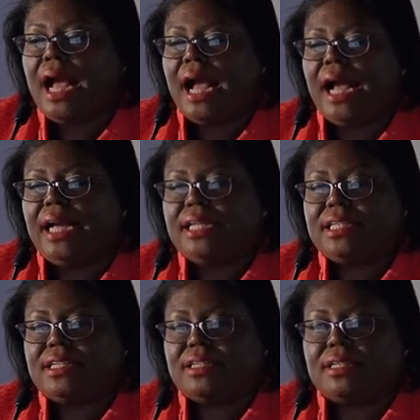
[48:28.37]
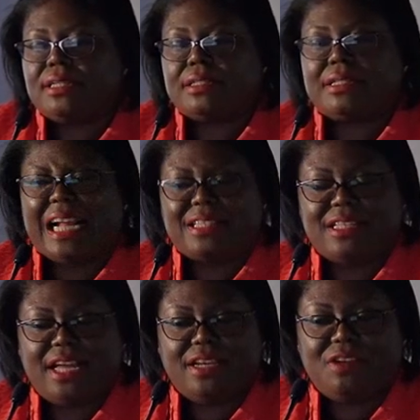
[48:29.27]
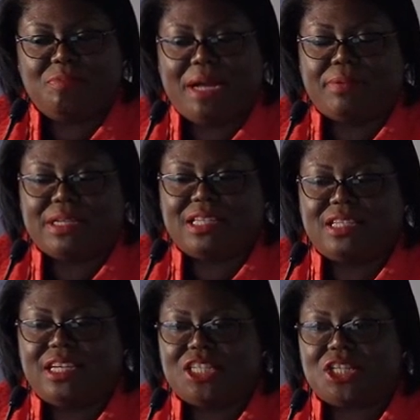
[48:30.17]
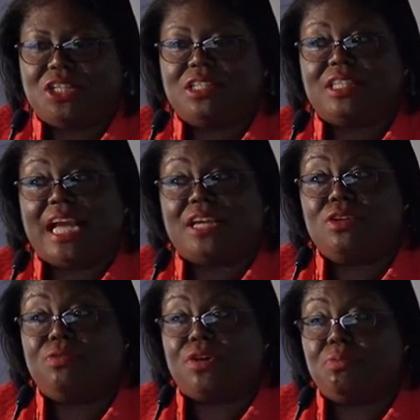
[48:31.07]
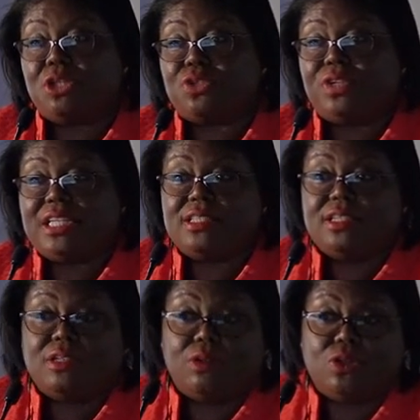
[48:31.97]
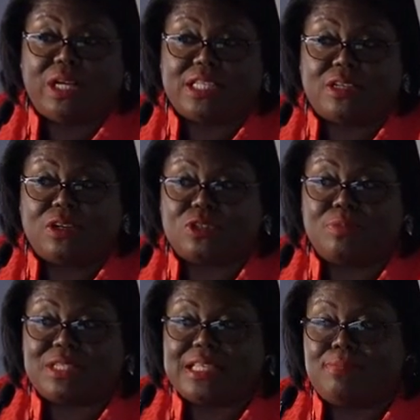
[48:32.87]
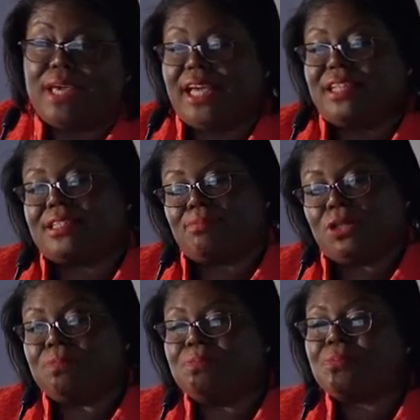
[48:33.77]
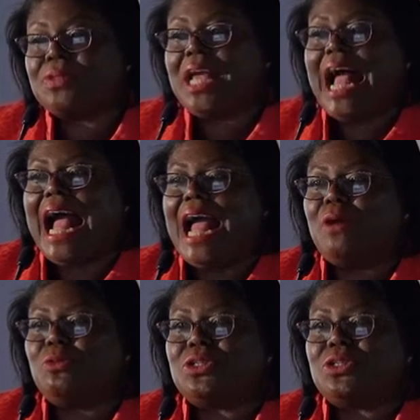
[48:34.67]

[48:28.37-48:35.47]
And that's the end of my presentation. Thank you very much for listening, although I saw some sleepy heads, but I